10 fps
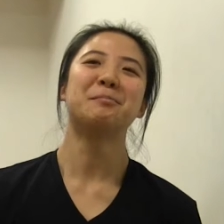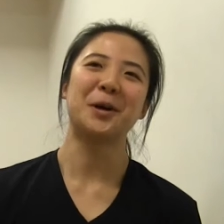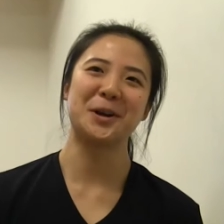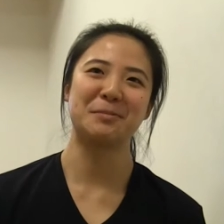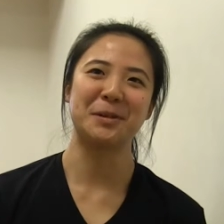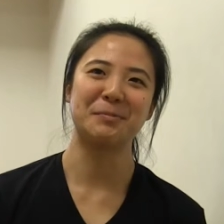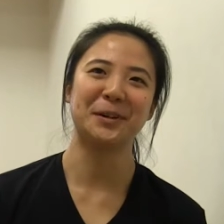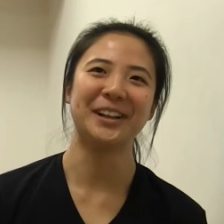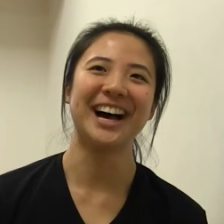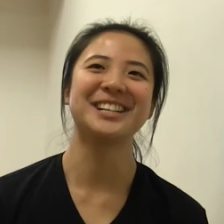Party
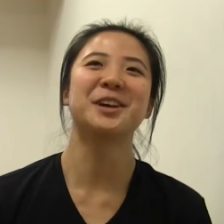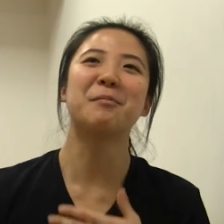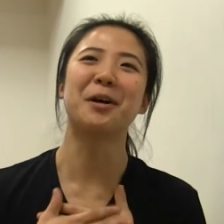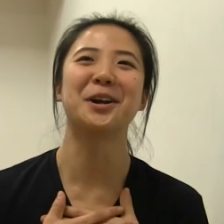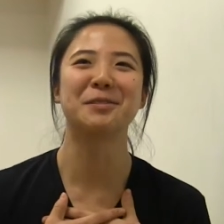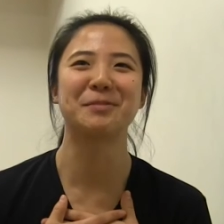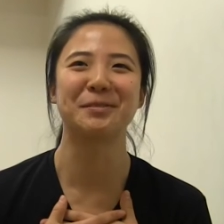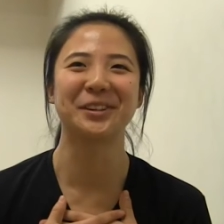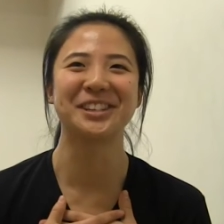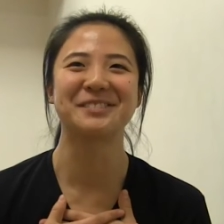people. I saw party
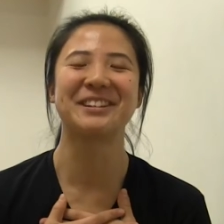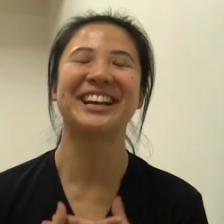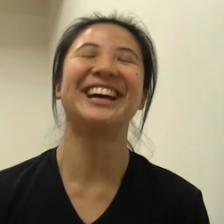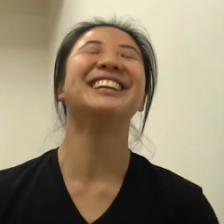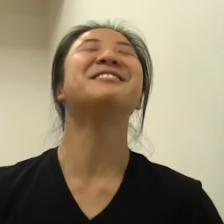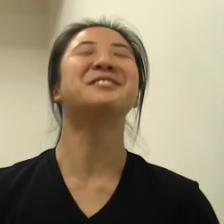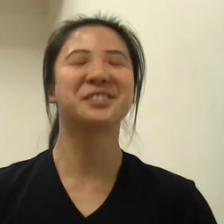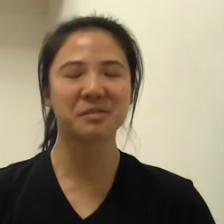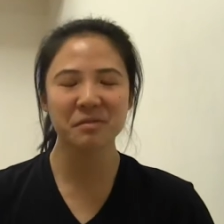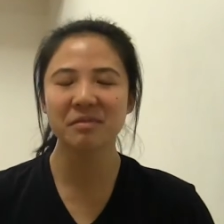people this weekend. It
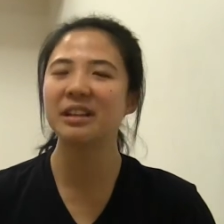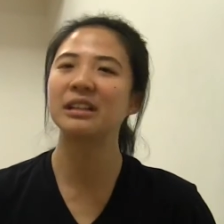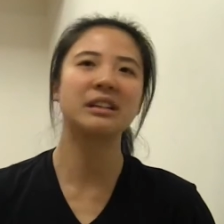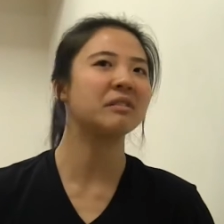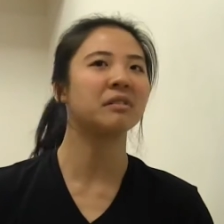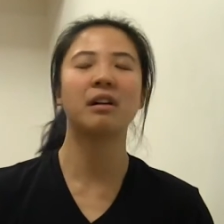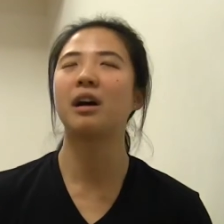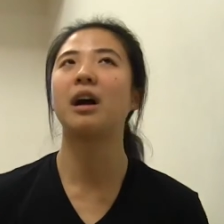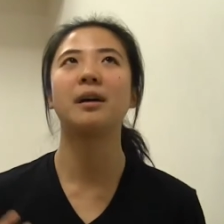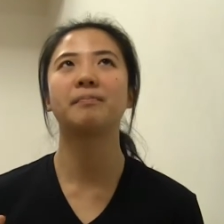was really,
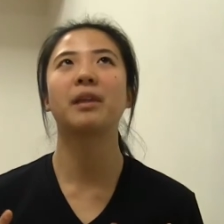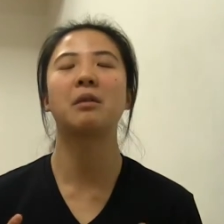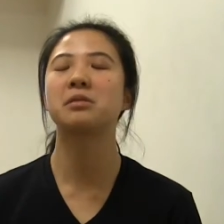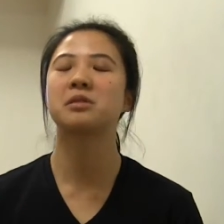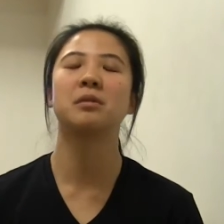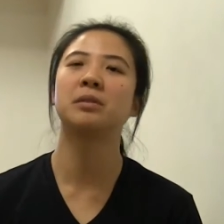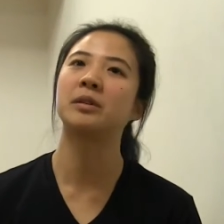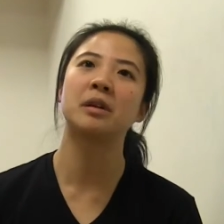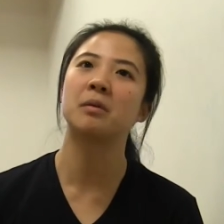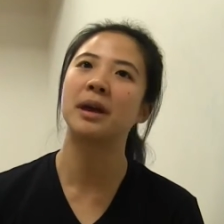I was so
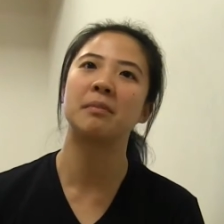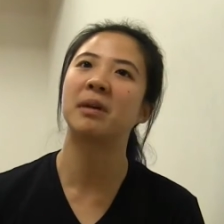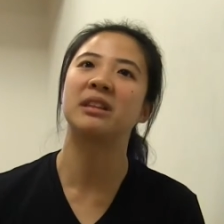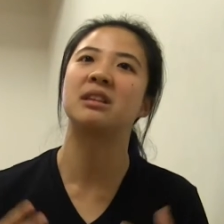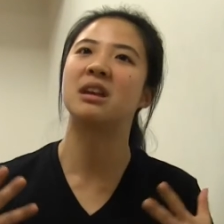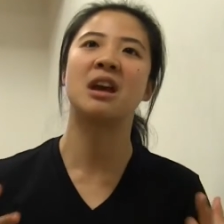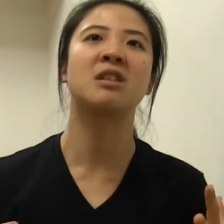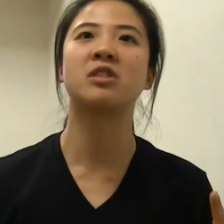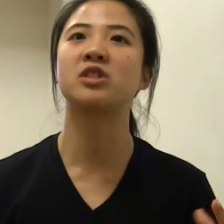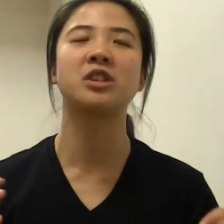blown away by the
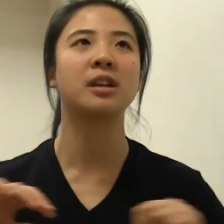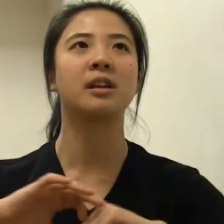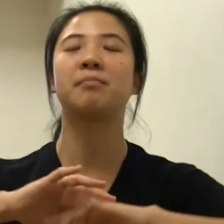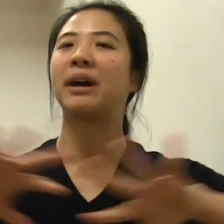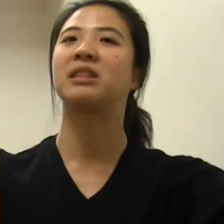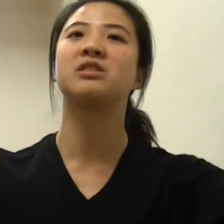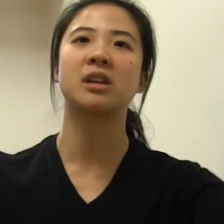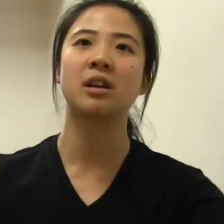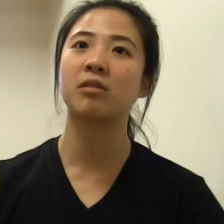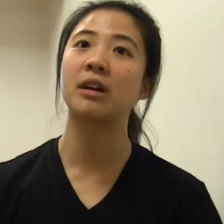energy, by the
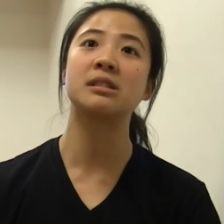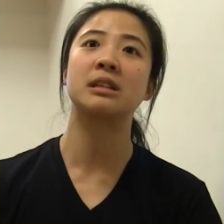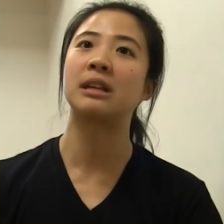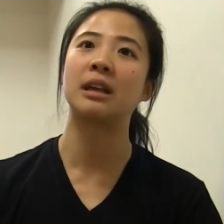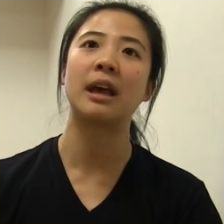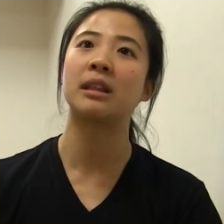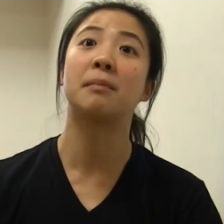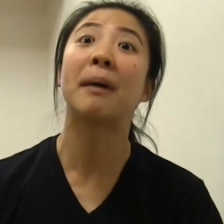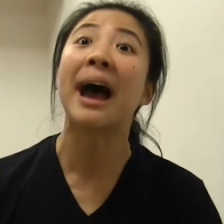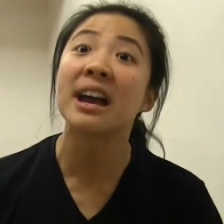generosity and
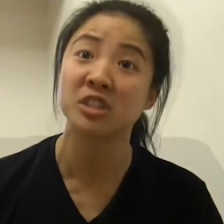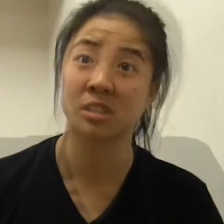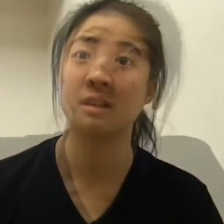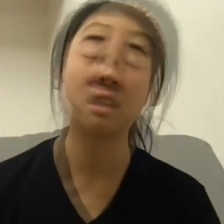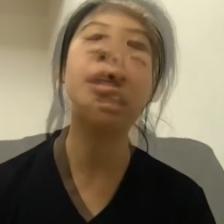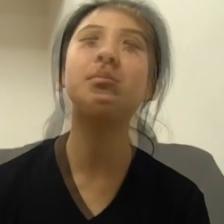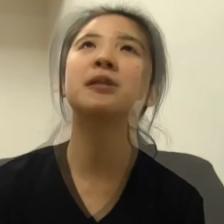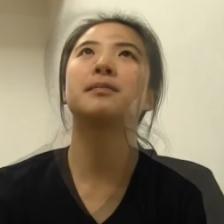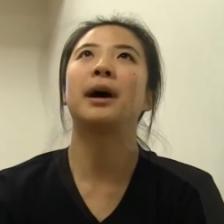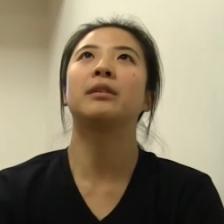the passion. It
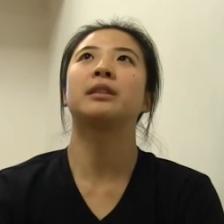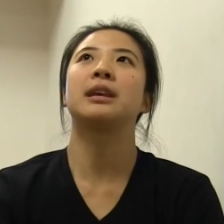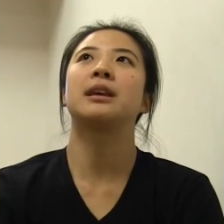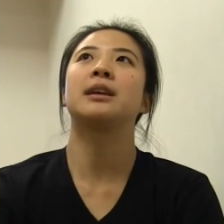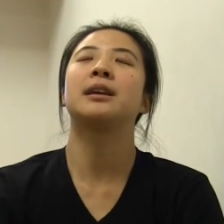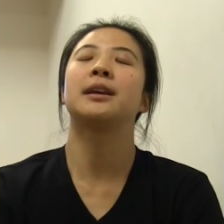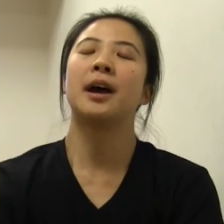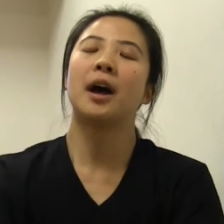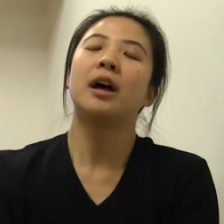was about the